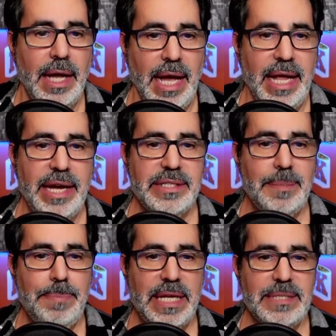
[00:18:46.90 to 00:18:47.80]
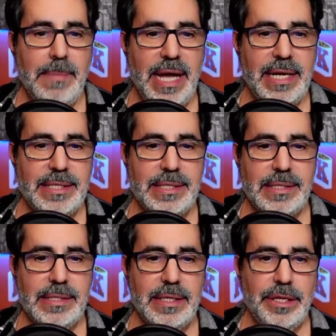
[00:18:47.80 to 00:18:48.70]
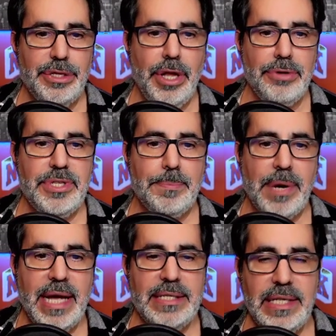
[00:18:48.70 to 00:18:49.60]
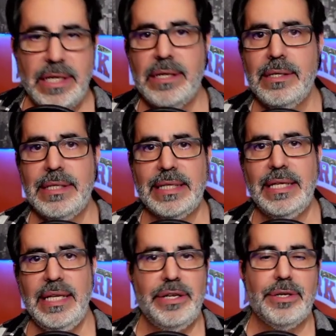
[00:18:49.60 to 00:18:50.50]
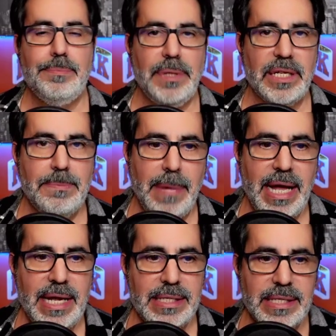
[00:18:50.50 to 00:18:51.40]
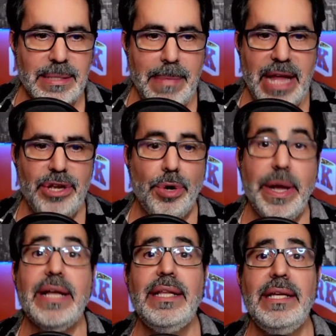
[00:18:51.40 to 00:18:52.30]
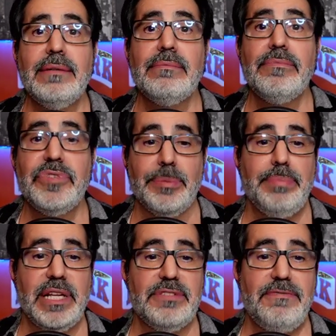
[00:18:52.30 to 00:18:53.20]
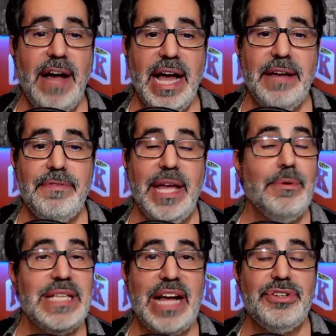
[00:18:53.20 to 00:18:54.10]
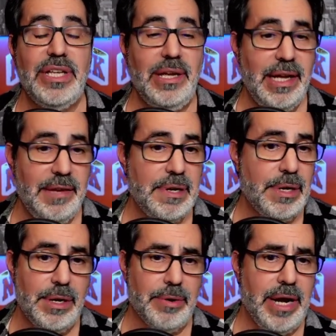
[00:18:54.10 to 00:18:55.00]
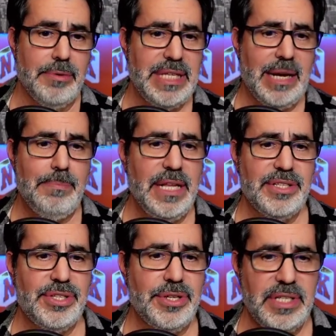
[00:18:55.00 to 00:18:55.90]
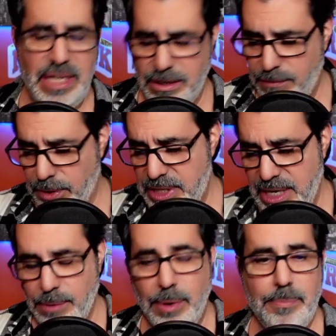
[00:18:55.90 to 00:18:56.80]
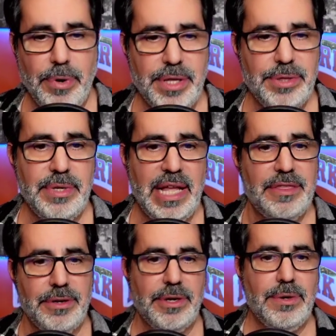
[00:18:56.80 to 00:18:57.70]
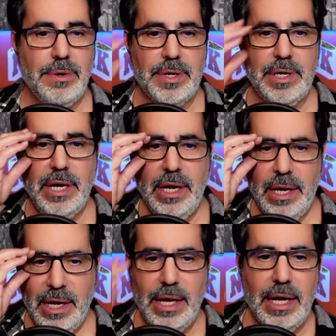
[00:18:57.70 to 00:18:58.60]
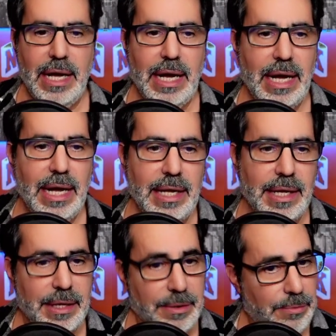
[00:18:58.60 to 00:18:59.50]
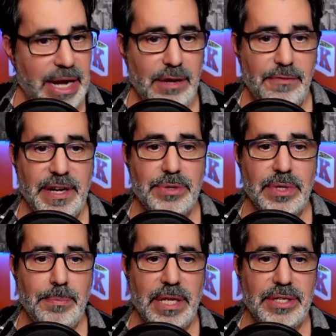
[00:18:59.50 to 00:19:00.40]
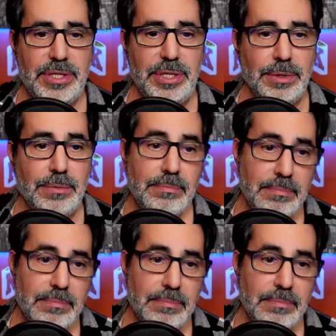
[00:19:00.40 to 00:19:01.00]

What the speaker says: Here's the plus minus. No surprise here that the leader in plus minus is Immanuel Quickley. It's a plus 5. It was actually even greater. It was like a plus 13 or 14 at one point through that third quarter. Randle finished with a plus 2.